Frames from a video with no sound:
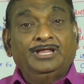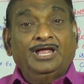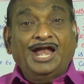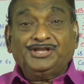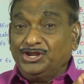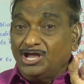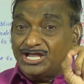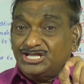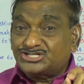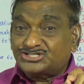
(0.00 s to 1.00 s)

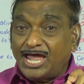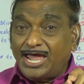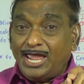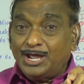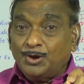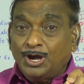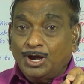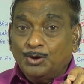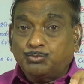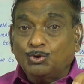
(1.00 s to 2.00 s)
Atria is the
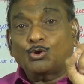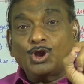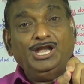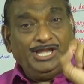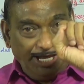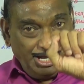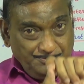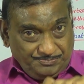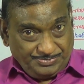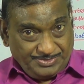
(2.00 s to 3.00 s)
plural
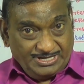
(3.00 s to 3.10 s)
name.